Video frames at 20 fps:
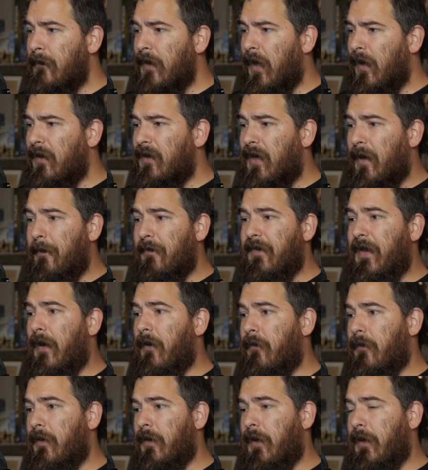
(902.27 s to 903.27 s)
comes
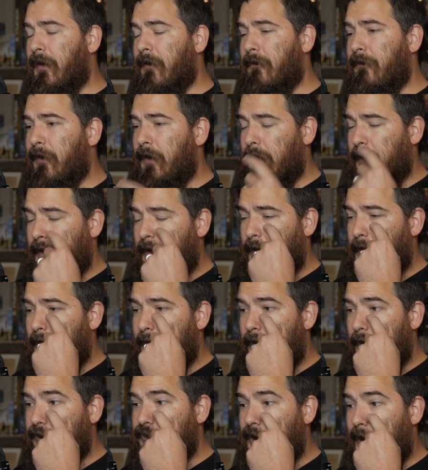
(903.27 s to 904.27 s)
out of
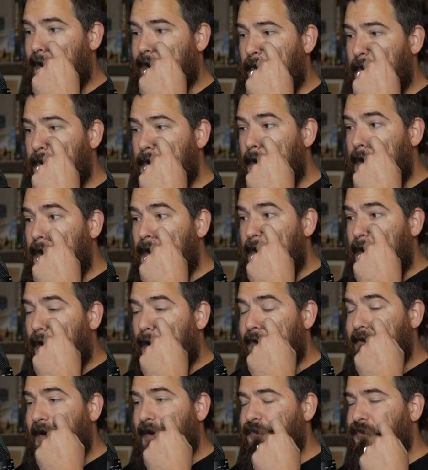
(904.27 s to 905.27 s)
our travel,
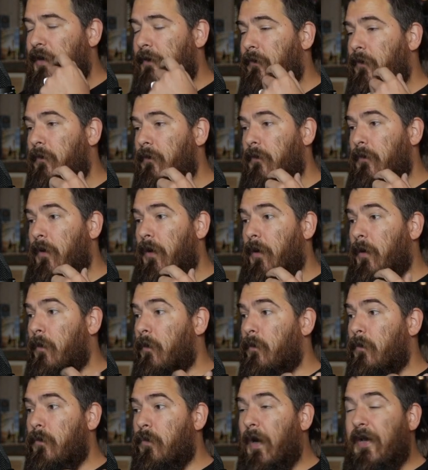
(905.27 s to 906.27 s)
our fast travel,
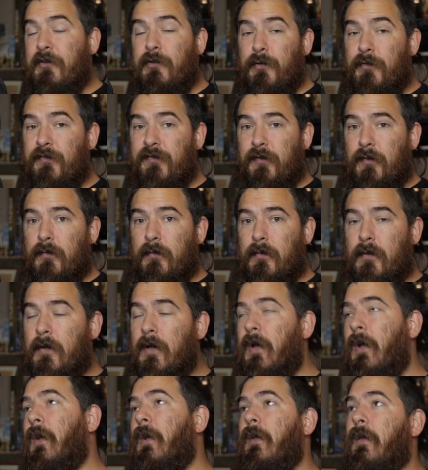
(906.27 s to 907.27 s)
way too soon.
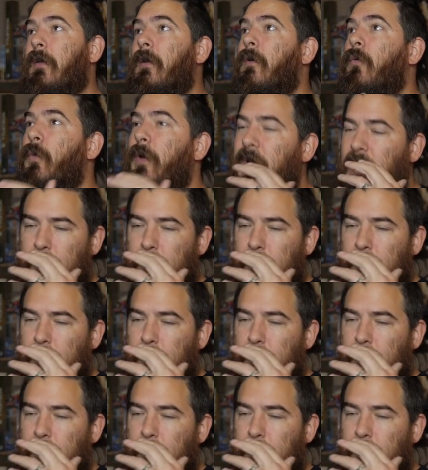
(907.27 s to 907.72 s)
We come